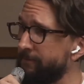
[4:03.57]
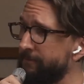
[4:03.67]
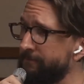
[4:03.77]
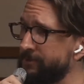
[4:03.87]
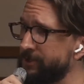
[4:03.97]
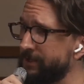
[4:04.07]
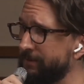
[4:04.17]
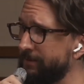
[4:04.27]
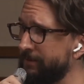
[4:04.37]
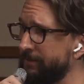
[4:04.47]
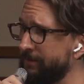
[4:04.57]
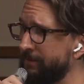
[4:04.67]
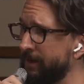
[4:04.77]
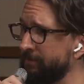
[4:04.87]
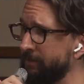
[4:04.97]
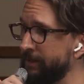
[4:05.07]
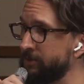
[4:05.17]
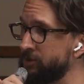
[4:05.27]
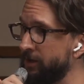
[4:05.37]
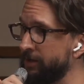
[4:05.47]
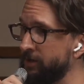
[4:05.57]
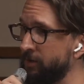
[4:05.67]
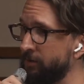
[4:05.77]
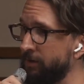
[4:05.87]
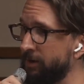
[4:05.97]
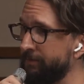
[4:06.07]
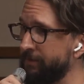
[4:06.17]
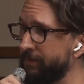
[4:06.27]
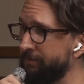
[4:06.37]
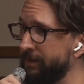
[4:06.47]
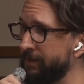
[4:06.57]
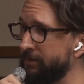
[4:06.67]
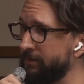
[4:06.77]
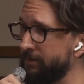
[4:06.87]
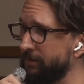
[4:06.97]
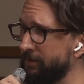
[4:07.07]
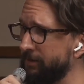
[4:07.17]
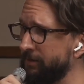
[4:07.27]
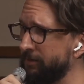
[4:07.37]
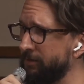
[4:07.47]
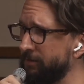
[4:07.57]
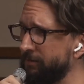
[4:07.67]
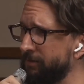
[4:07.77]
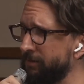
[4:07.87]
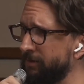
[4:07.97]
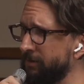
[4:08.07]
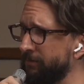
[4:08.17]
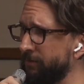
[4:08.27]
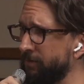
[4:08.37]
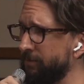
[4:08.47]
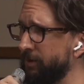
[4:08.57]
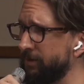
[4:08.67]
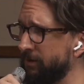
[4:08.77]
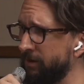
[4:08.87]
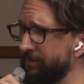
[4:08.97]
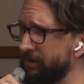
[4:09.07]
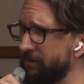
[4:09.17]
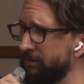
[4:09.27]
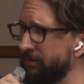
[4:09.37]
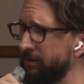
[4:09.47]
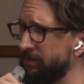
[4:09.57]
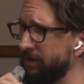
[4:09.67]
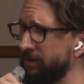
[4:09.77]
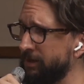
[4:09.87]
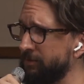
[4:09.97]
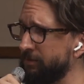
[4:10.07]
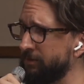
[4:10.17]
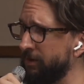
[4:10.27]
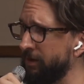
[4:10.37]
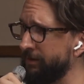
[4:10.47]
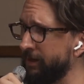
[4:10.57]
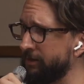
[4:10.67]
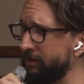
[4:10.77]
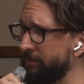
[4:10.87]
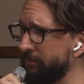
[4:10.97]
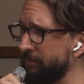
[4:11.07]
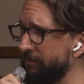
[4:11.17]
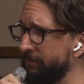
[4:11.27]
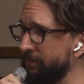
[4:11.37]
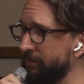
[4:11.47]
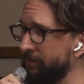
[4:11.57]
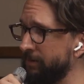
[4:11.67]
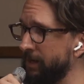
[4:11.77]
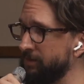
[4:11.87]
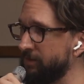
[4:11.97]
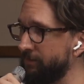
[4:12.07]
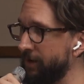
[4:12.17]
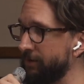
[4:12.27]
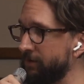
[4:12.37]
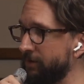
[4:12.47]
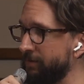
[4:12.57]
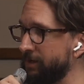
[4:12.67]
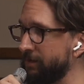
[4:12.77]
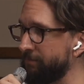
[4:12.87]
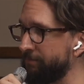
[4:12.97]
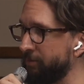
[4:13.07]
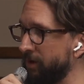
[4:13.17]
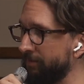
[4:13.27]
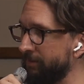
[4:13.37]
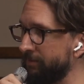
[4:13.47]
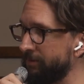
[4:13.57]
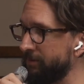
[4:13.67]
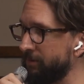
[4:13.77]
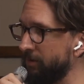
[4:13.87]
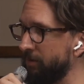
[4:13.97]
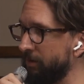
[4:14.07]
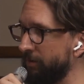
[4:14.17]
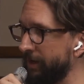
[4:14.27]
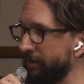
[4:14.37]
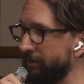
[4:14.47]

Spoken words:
Richie, I'm letting Johnny know about the impending doom for your boy Thomas. He said he will contact you, as he's very good at making problems go away.